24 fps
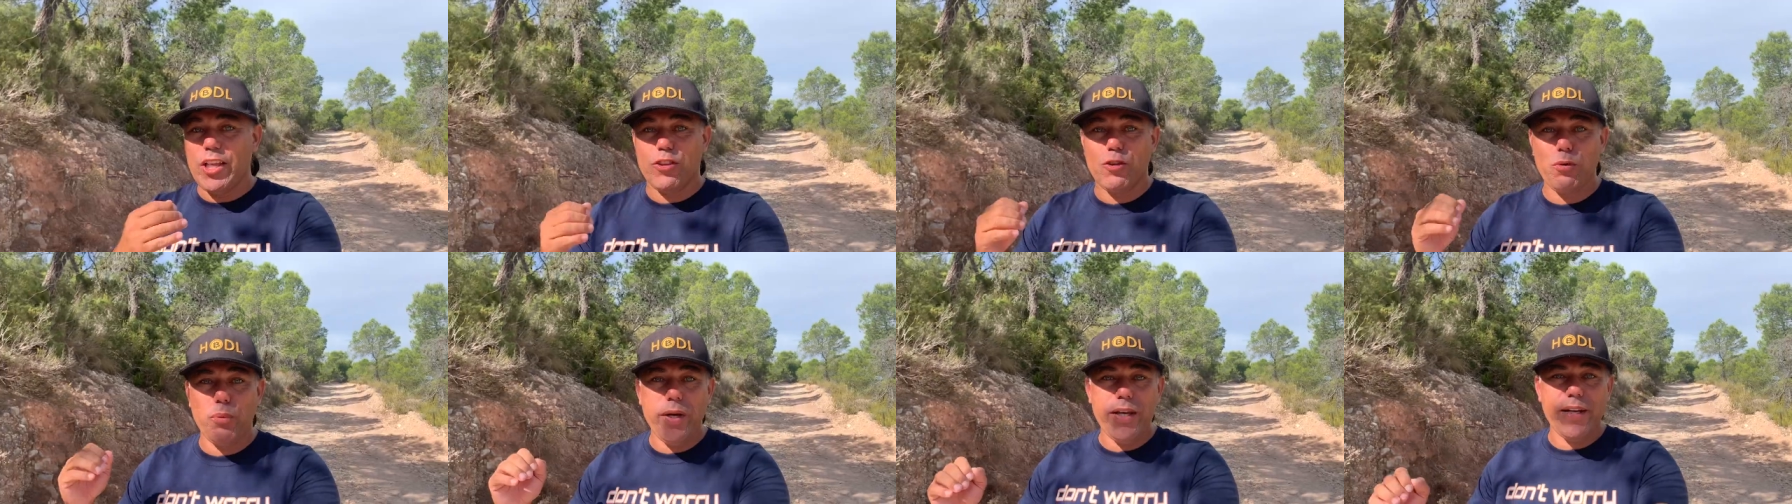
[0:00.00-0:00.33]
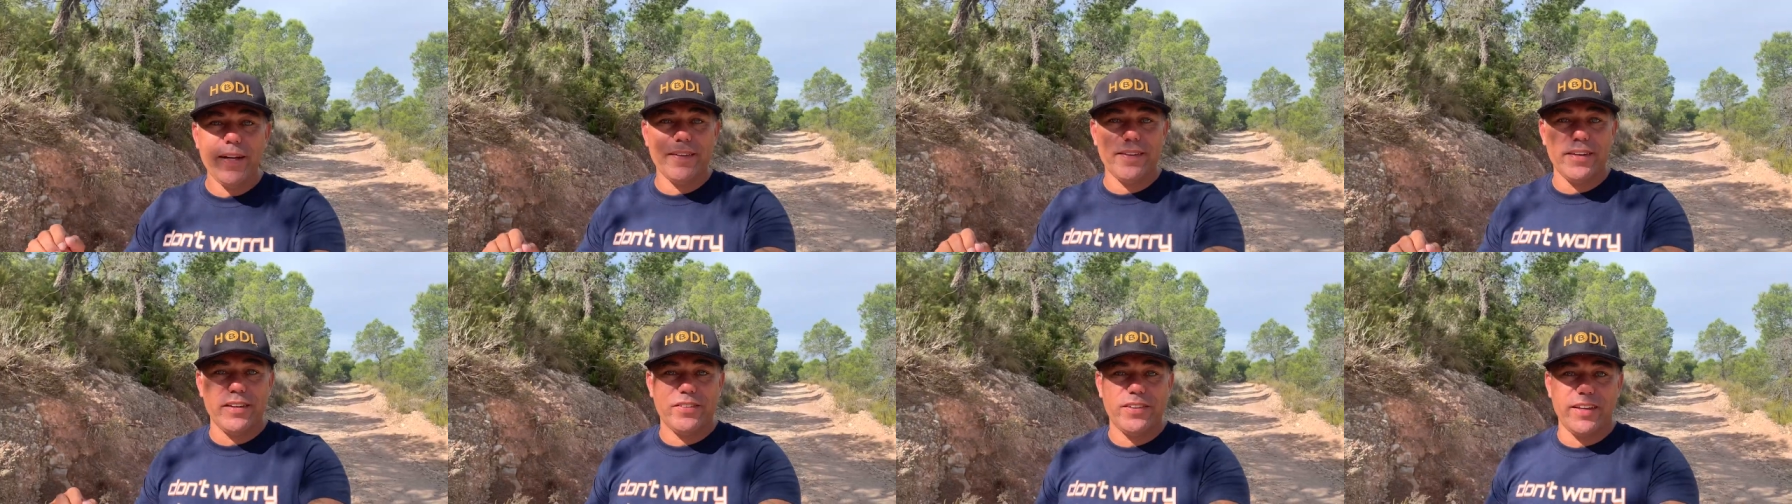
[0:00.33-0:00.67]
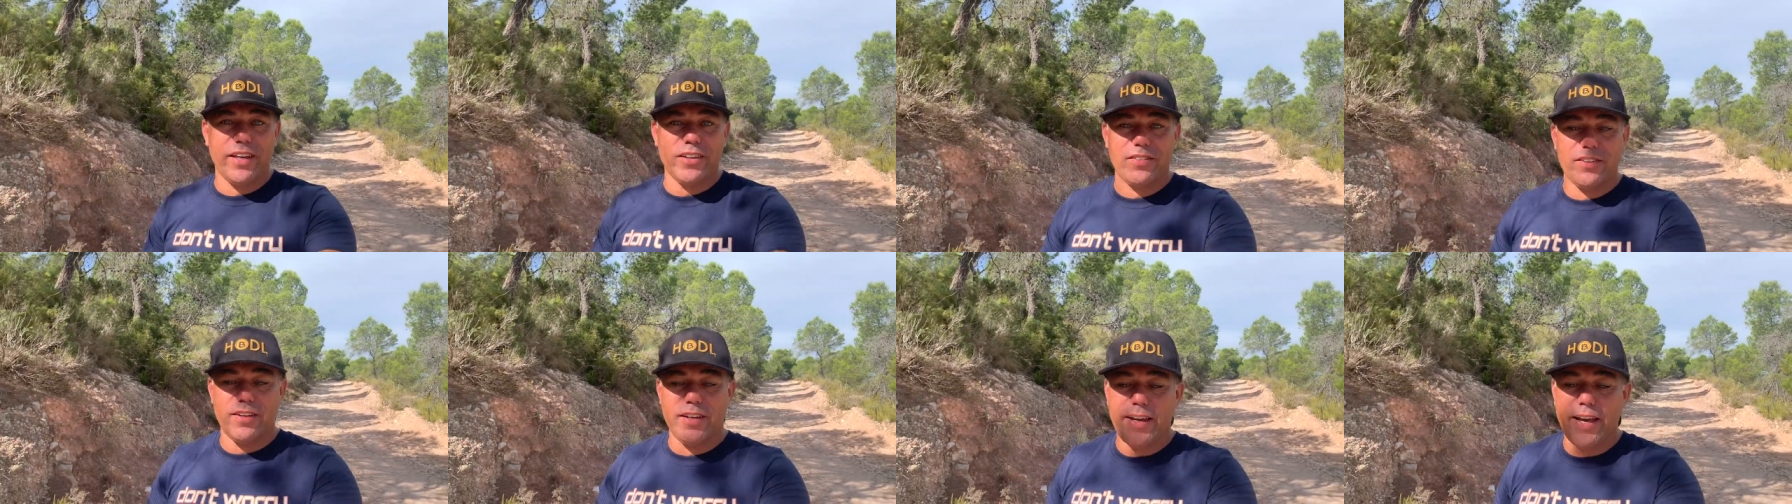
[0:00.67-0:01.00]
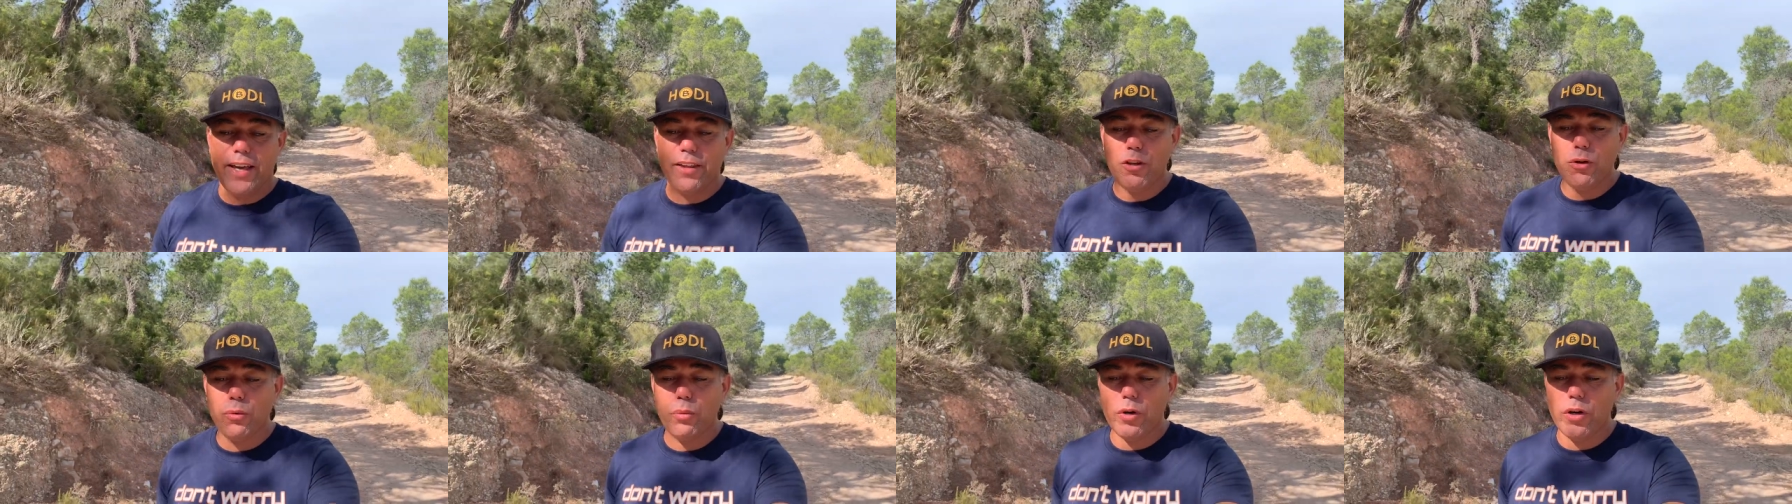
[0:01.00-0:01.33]
tweeted this yesterday
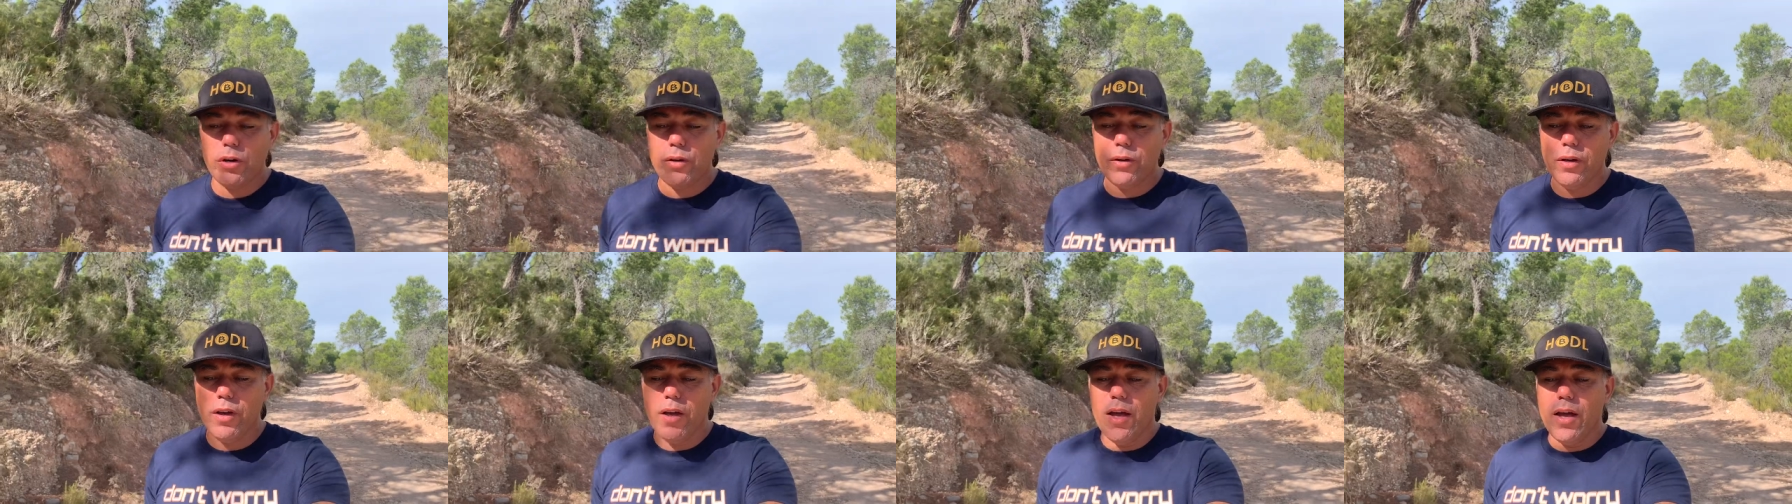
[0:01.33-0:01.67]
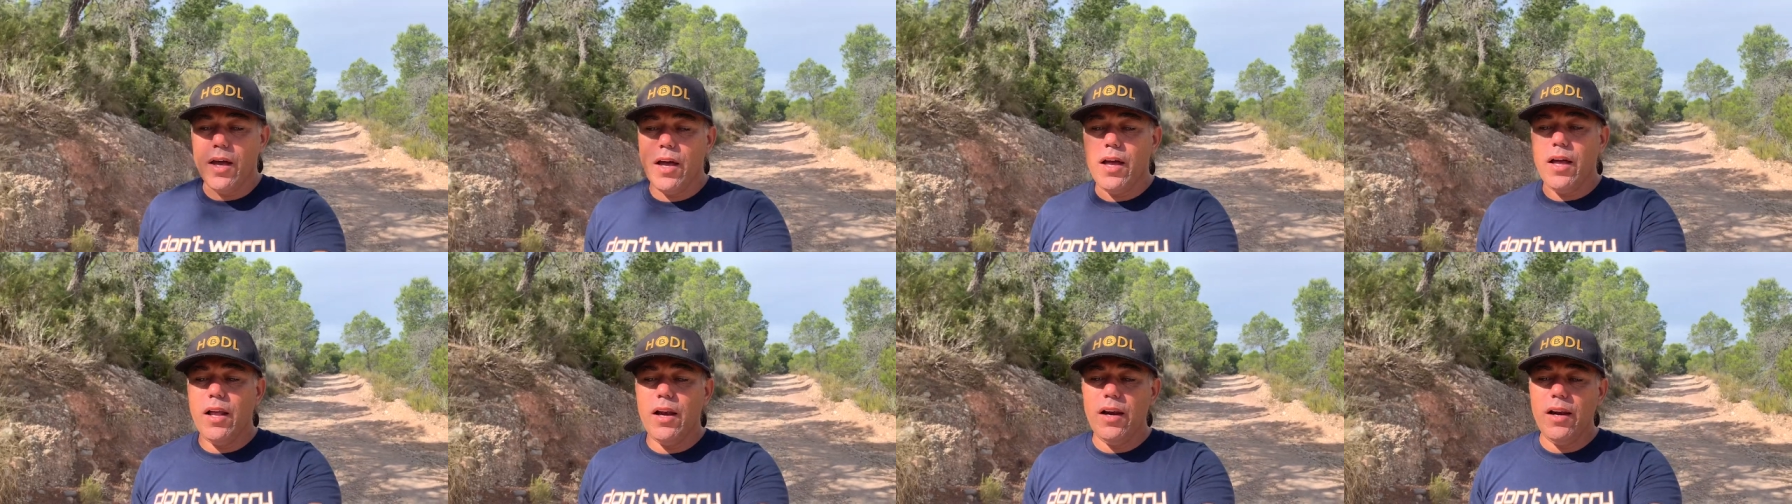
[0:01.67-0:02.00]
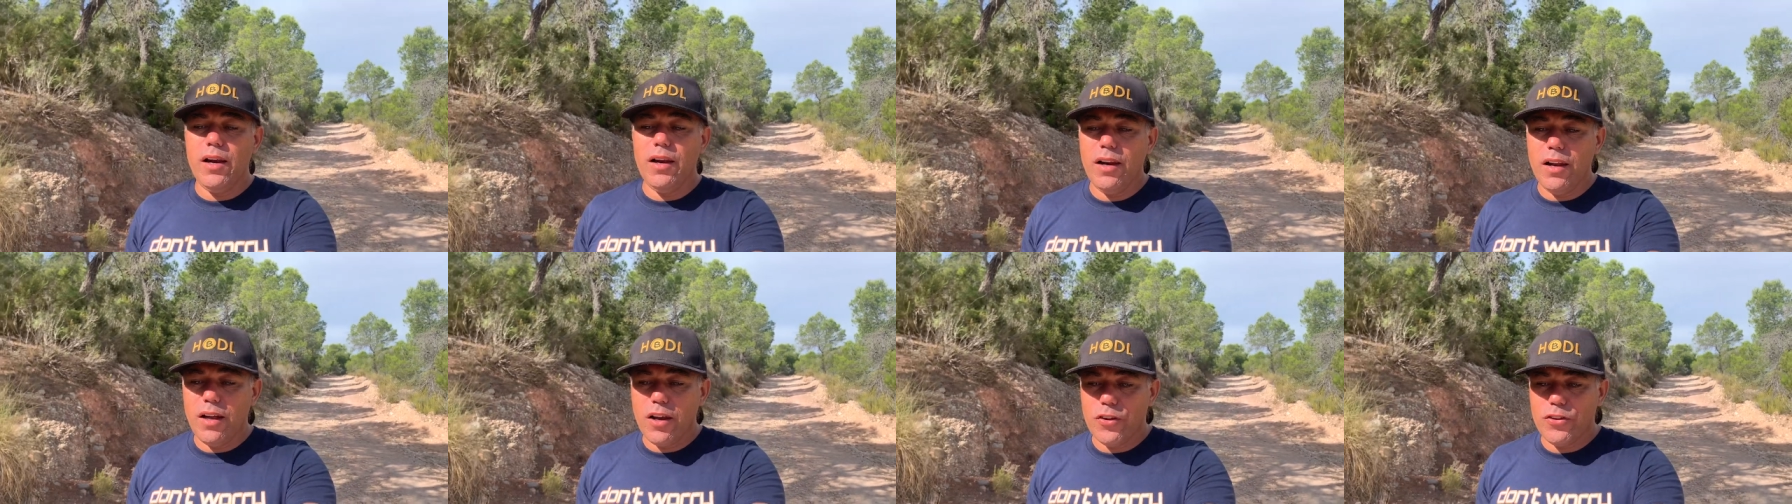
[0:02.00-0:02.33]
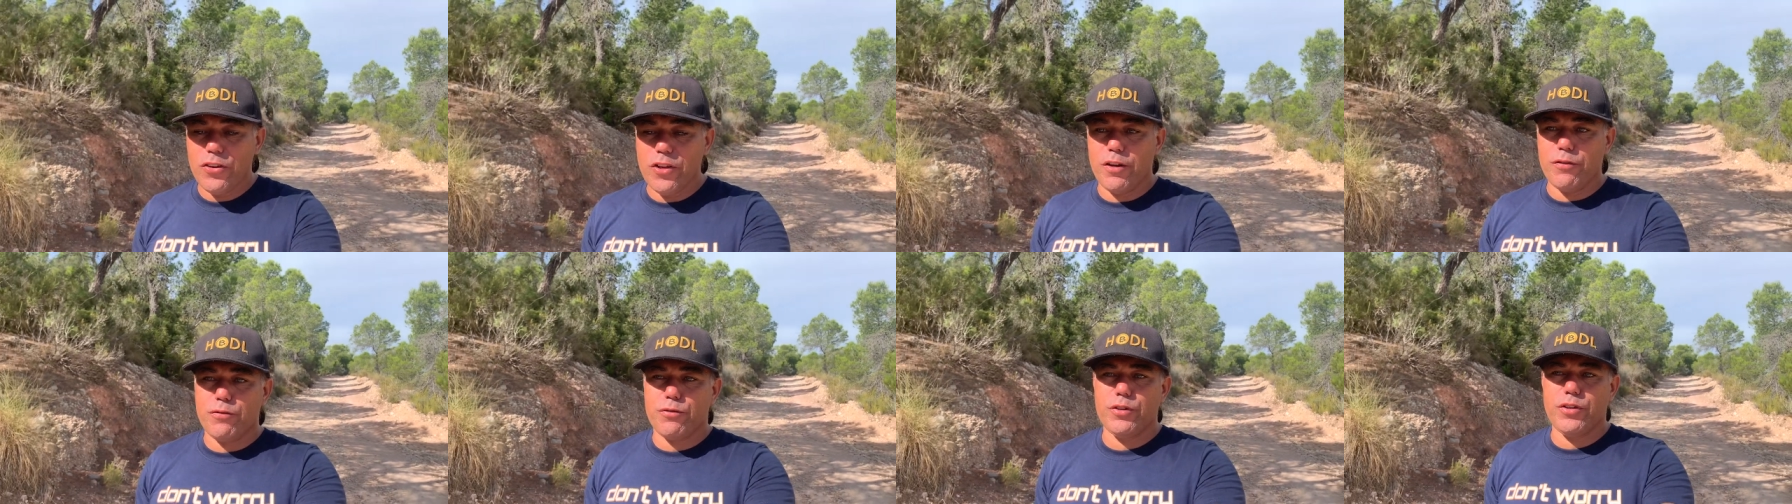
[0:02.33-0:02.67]
and there were a lot
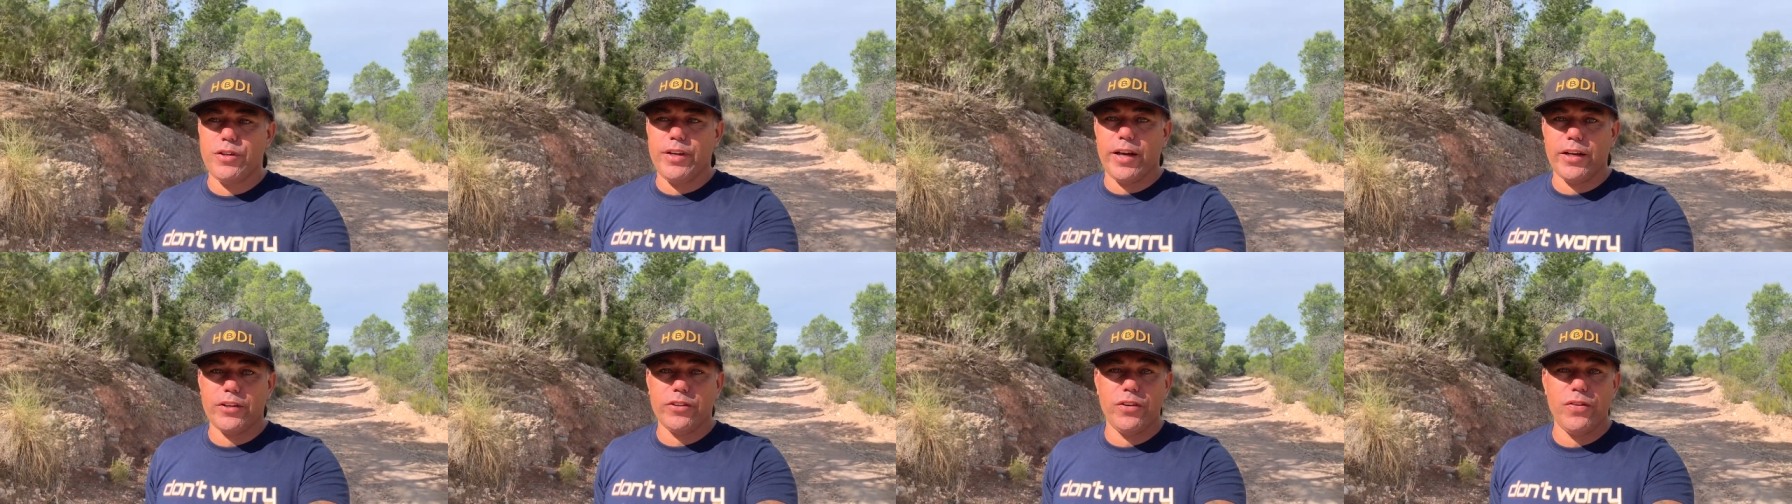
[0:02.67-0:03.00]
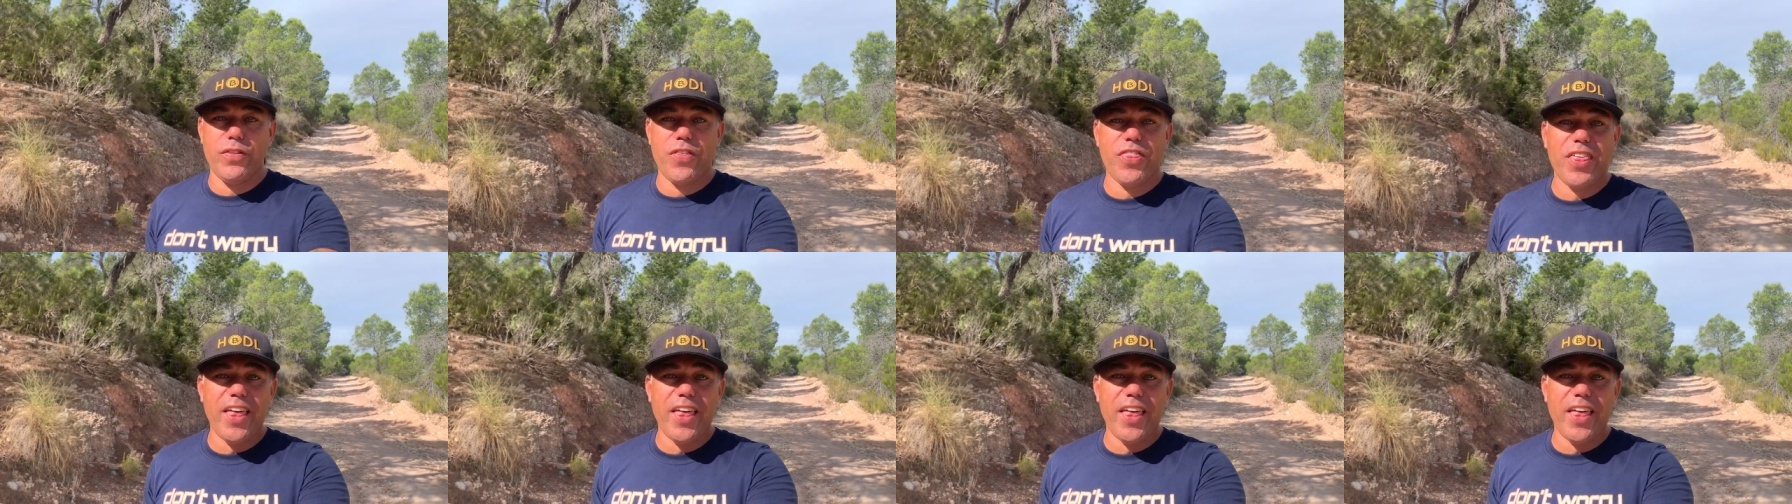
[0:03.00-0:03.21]
of reactions.